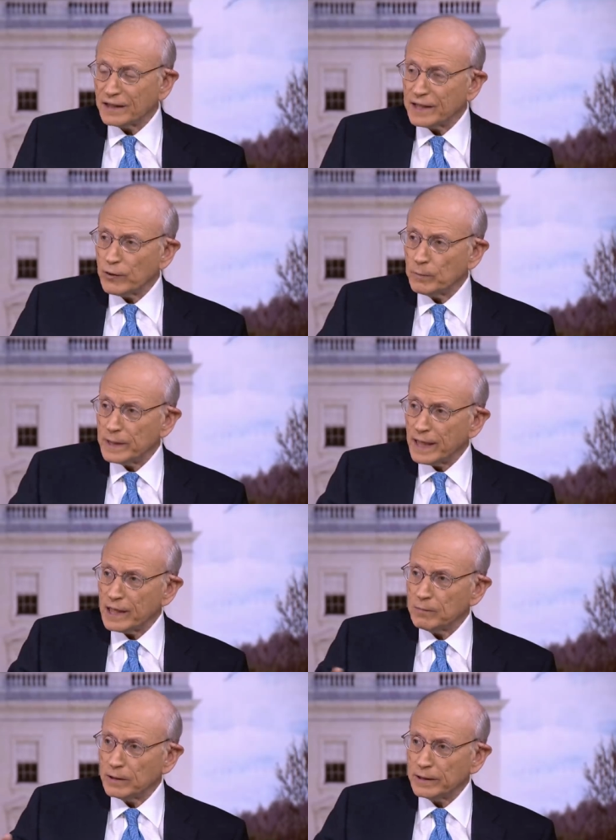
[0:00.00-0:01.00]
that they will be
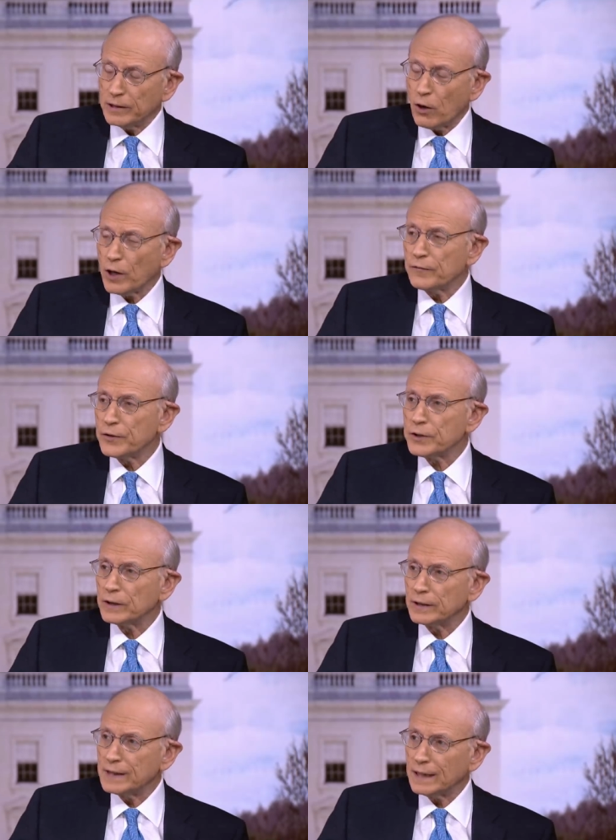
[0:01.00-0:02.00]
able, in
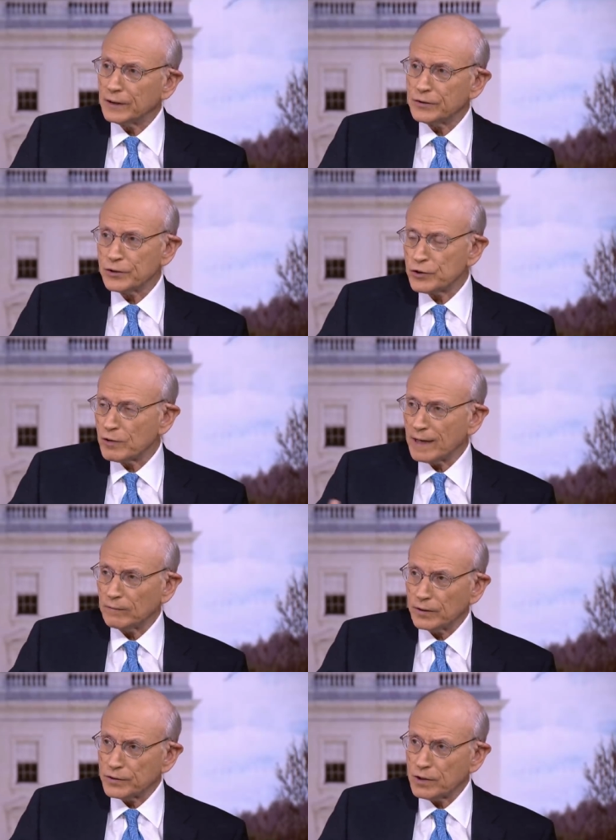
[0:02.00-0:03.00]
artificial intelligence,
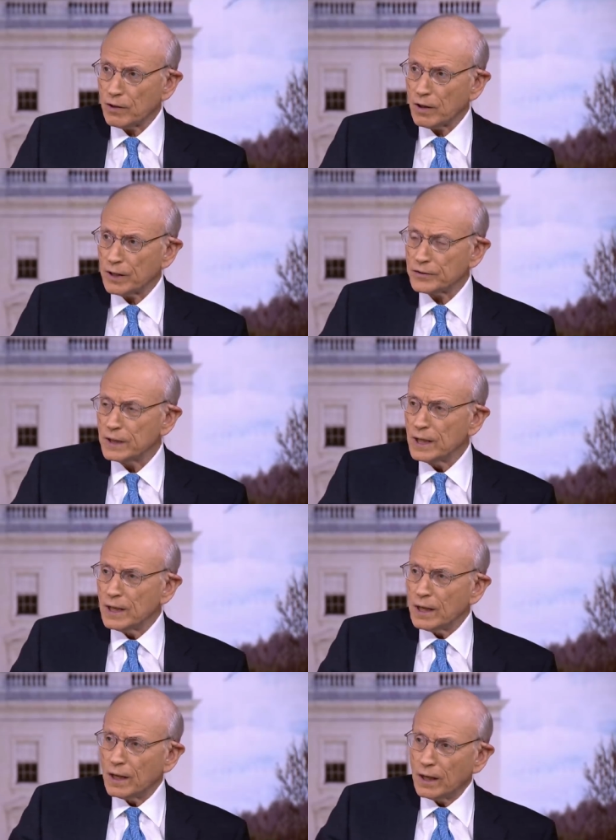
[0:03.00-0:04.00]
driverless cars,
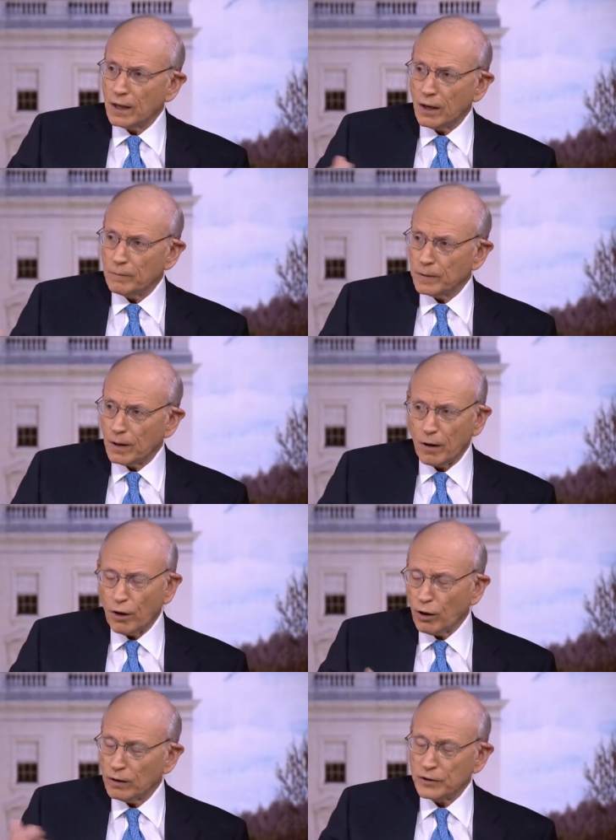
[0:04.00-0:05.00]
uh,
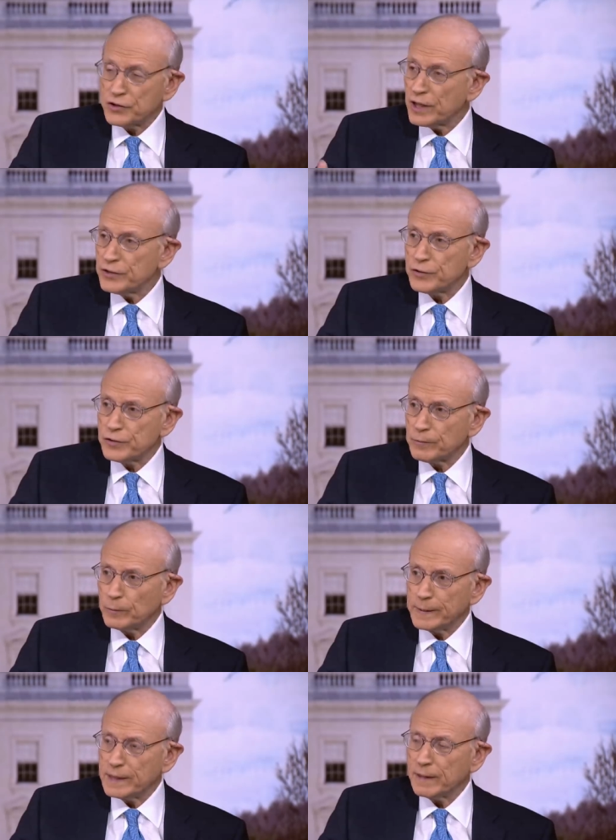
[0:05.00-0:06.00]
all the sensors that
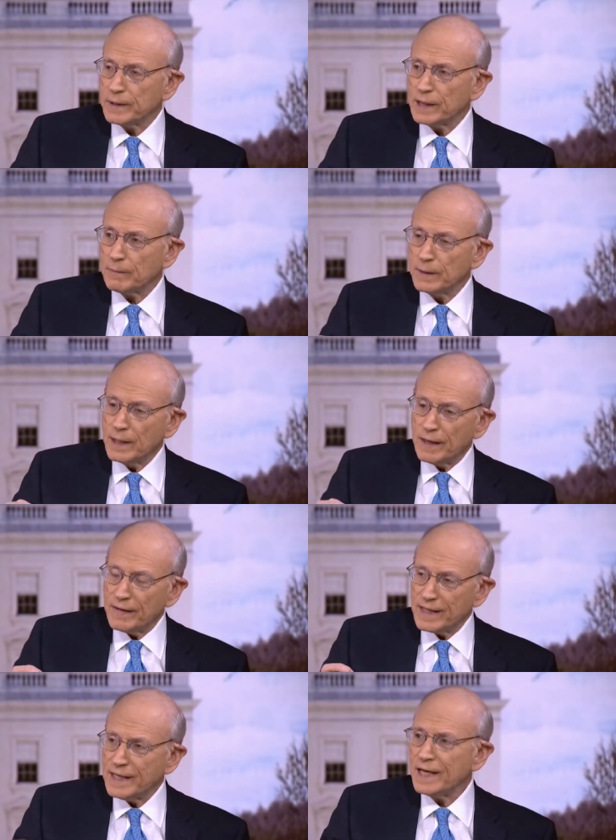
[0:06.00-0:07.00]
will be coming up,
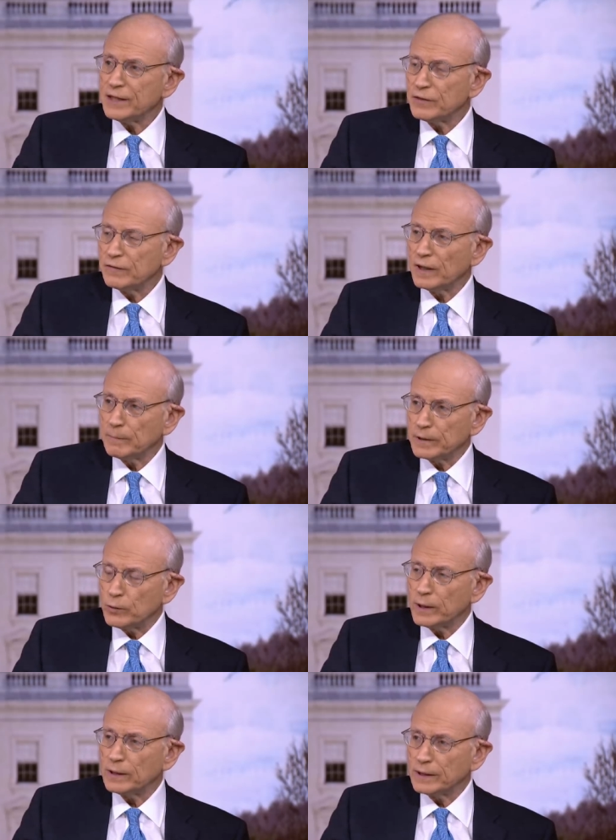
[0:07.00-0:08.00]
they can't develop it
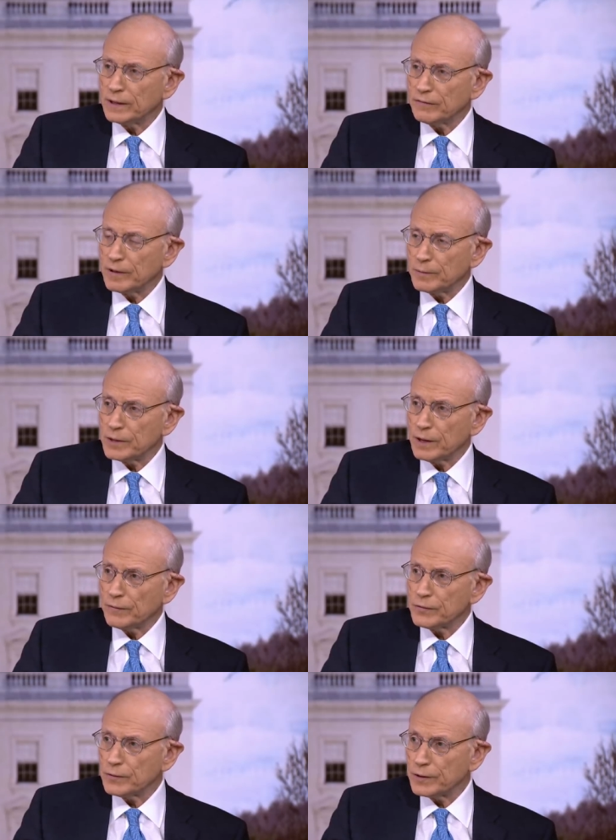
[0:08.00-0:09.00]
quickly enough
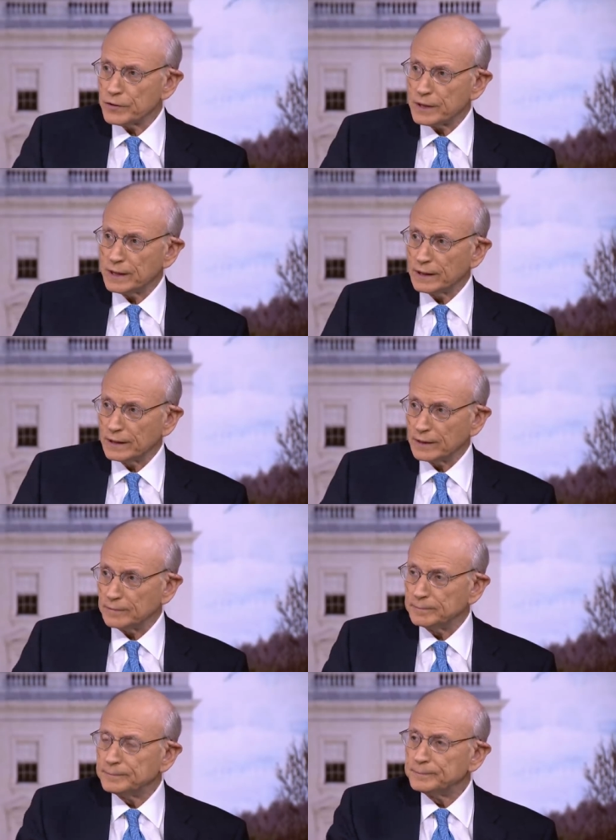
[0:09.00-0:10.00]
themselves, so they're stealing it.
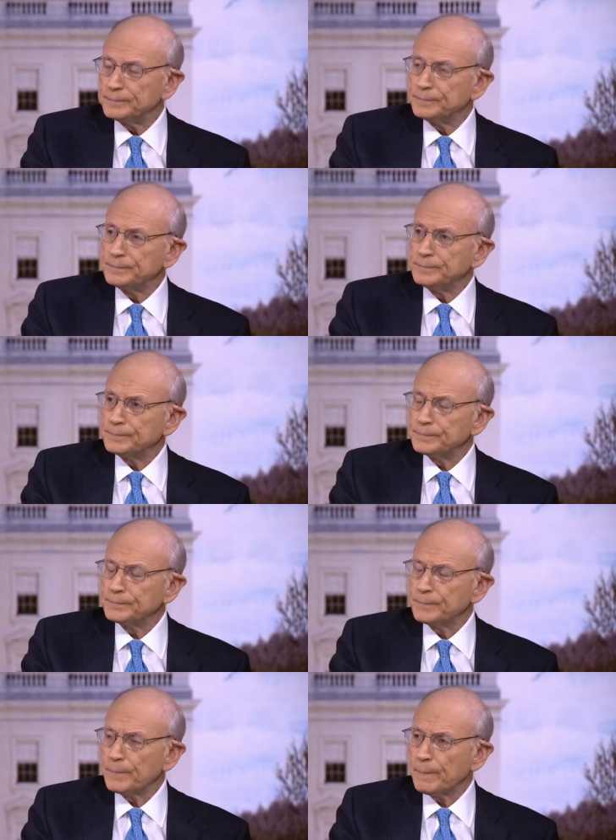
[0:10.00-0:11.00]
So, Stu, let me
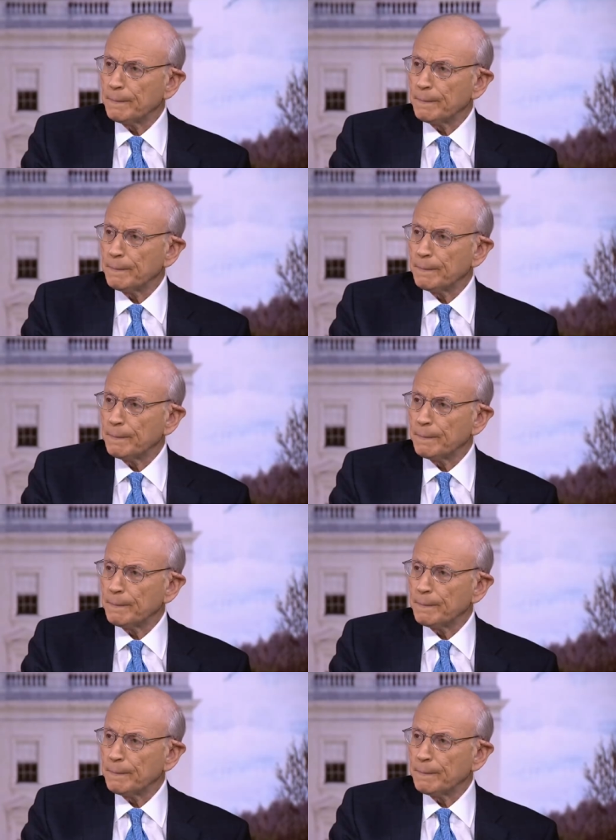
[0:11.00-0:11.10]
ask you